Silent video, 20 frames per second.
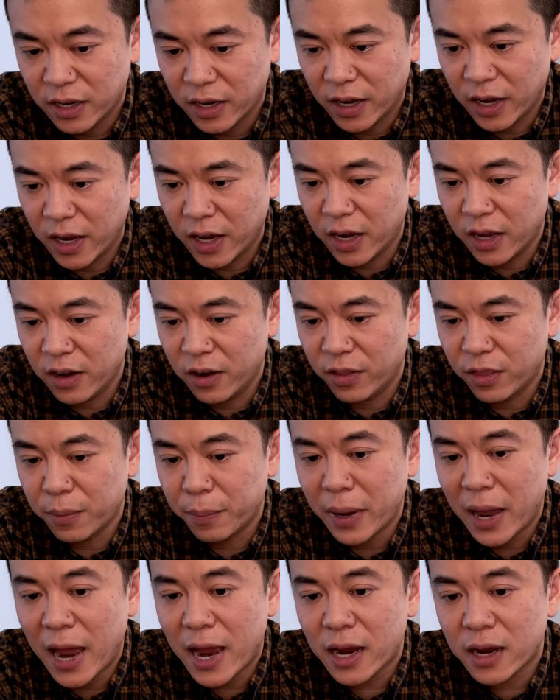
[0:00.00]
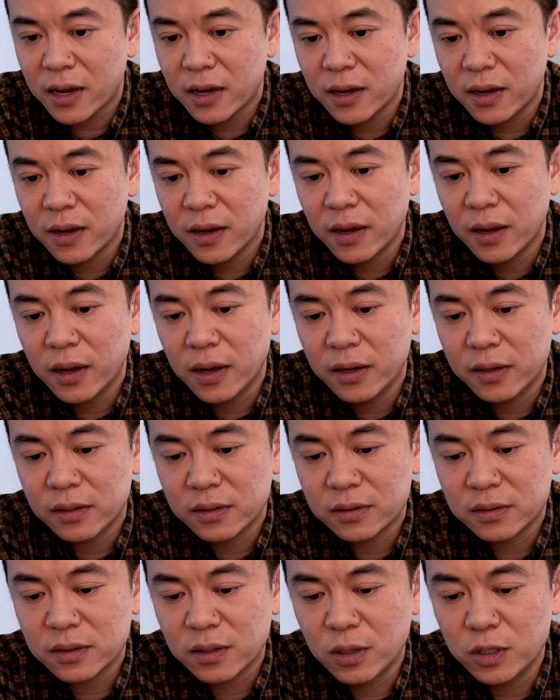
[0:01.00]
And on the back,
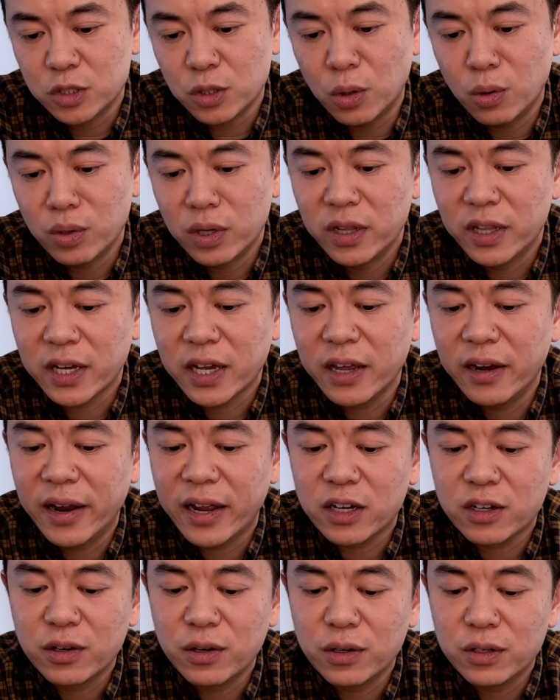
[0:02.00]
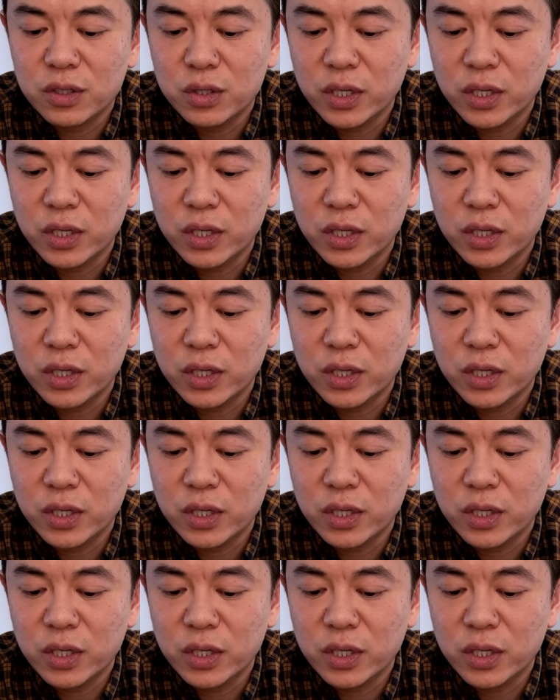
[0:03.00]
there's only the connector to